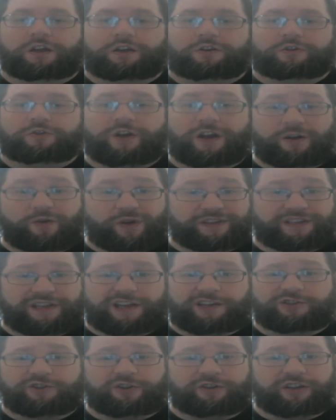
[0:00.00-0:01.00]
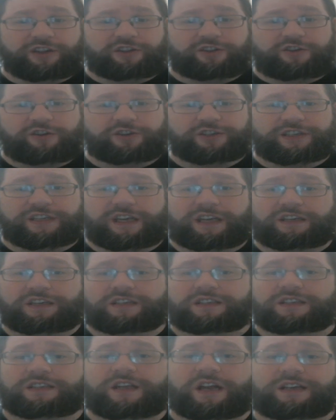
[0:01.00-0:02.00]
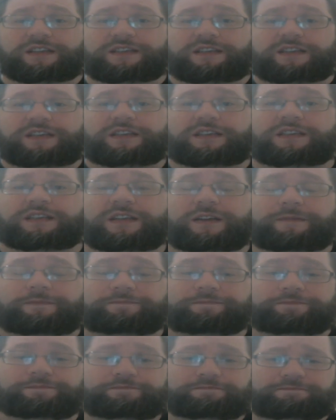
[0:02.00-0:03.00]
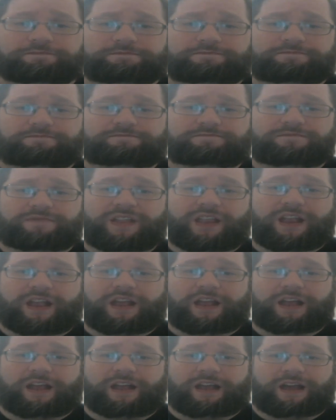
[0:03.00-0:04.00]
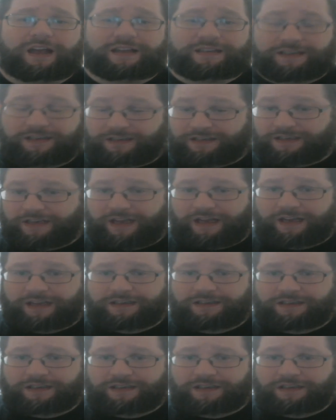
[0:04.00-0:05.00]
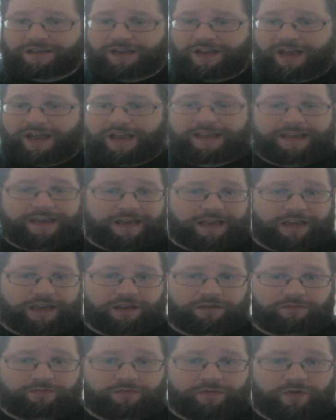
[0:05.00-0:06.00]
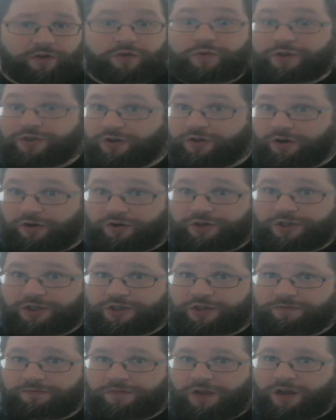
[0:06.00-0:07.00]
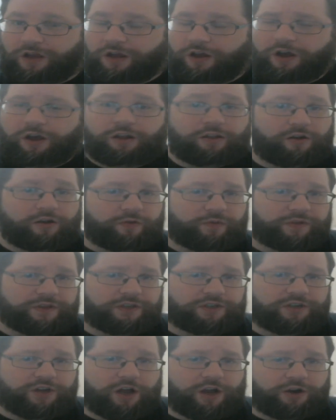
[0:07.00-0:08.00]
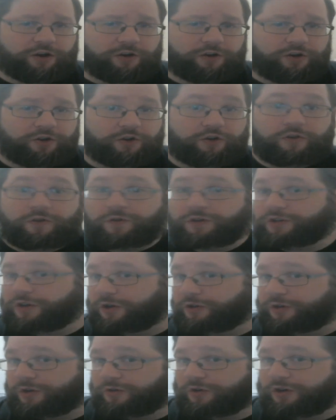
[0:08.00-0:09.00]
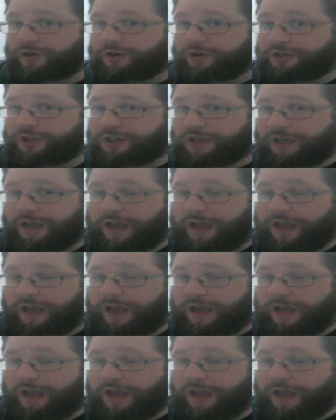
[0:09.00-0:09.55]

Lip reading: Dragon Quest VIII Journey of the Cursed King discusses, as it says, a king who is cursed, along with his daughter, who is also cursed,